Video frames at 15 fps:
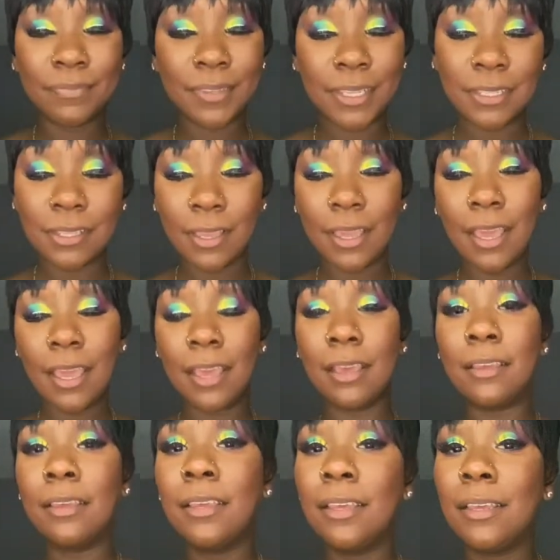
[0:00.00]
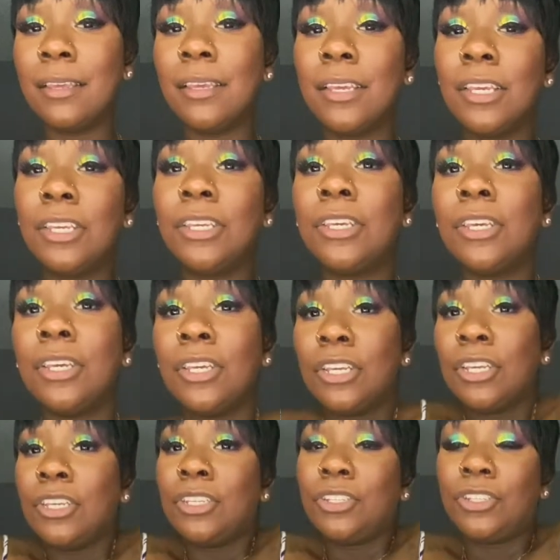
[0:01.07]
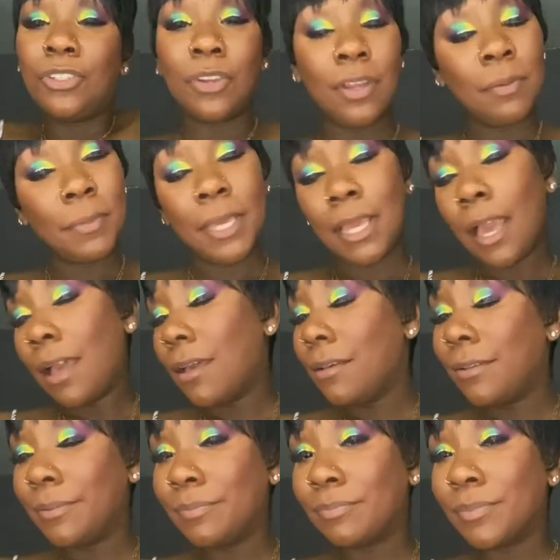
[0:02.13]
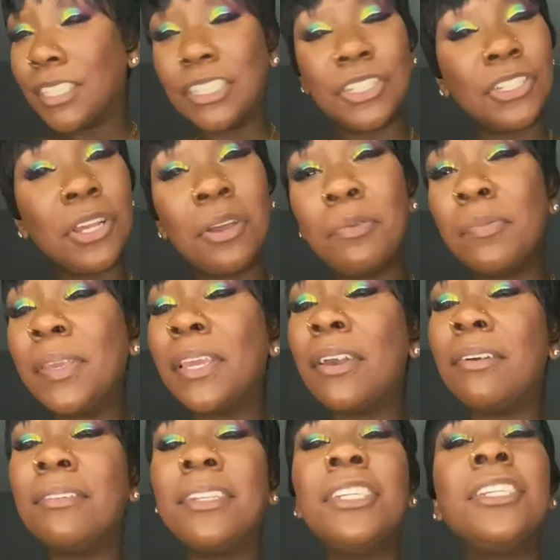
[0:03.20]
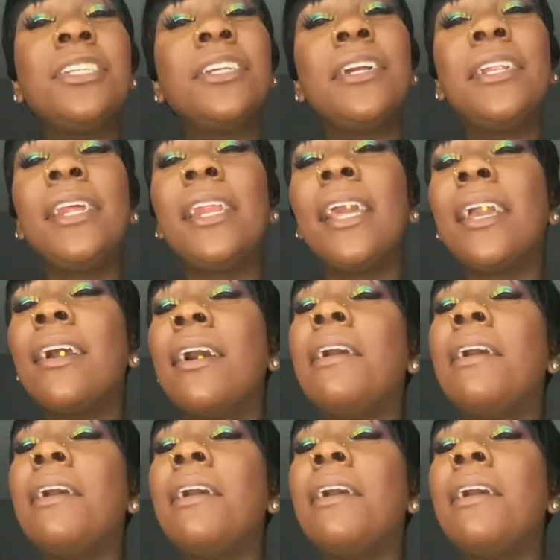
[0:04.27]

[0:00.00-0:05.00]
So yeah, join me, y'all. Join me on this journey they call